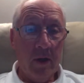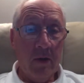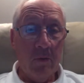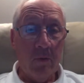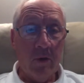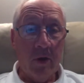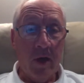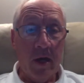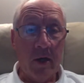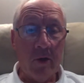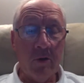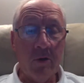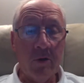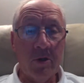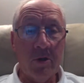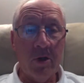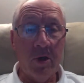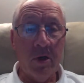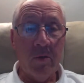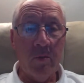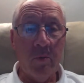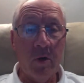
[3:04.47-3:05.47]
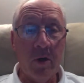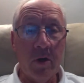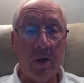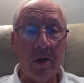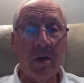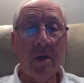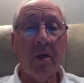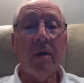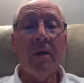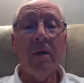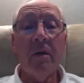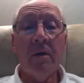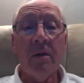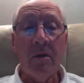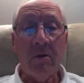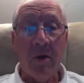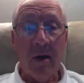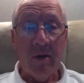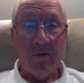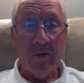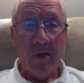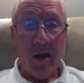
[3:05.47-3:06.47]
Without good teamwork, you
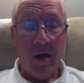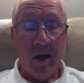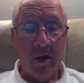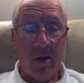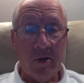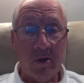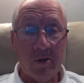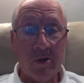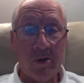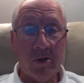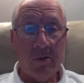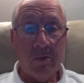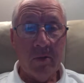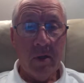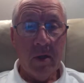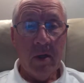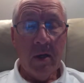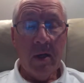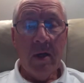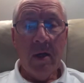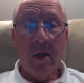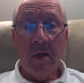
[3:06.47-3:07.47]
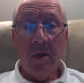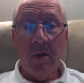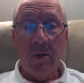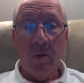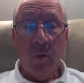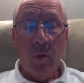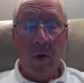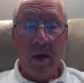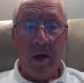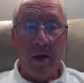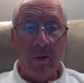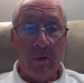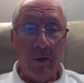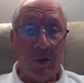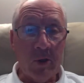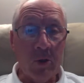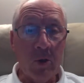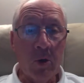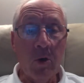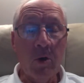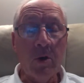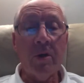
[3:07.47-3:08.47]
have chaos. The way you are
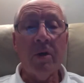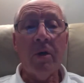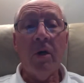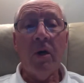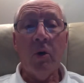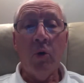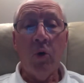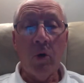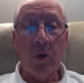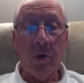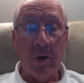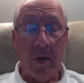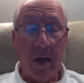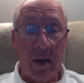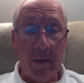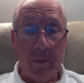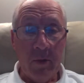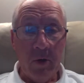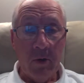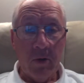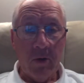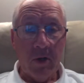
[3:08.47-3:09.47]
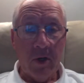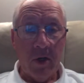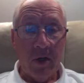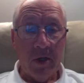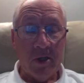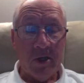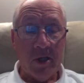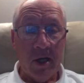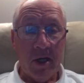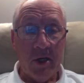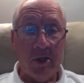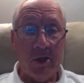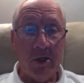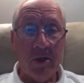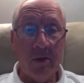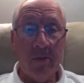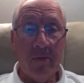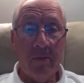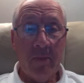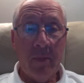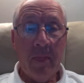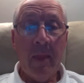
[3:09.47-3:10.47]
taught all army
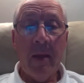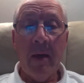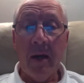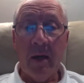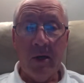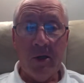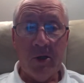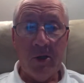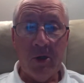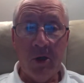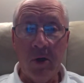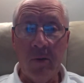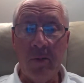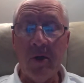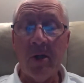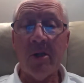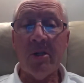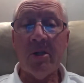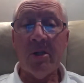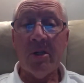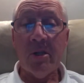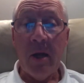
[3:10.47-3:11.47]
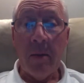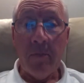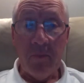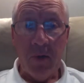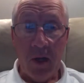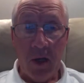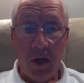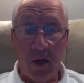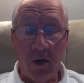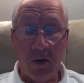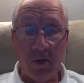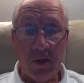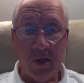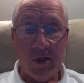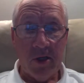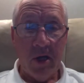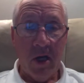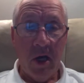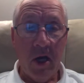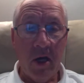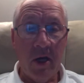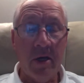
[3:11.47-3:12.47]
organisation, and assuming something along this
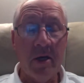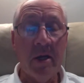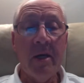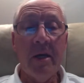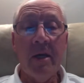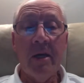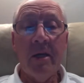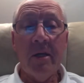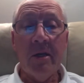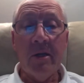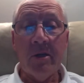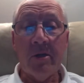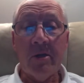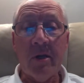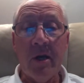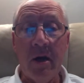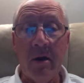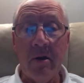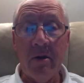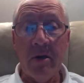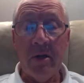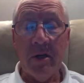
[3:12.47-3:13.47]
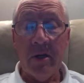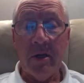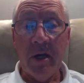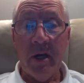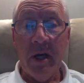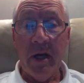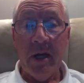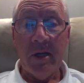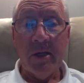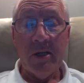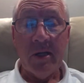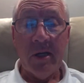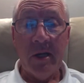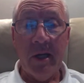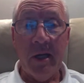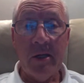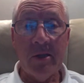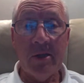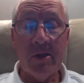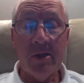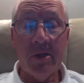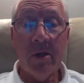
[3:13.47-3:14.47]
line is current in today's
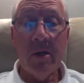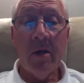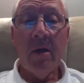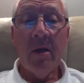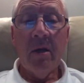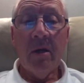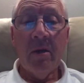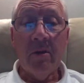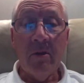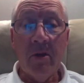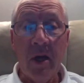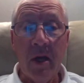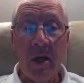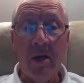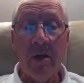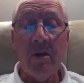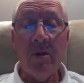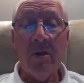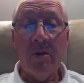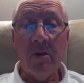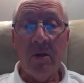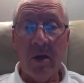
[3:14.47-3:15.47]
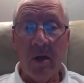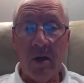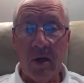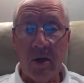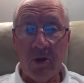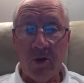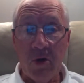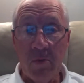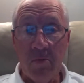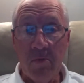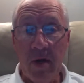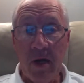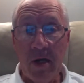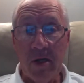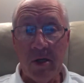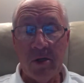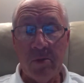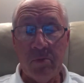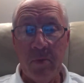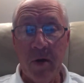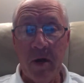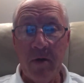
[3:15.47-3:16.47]
cadets, then
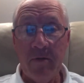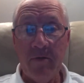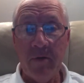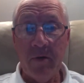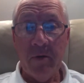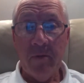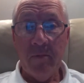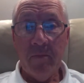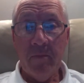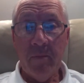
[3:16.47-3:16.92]
tremendous benefit.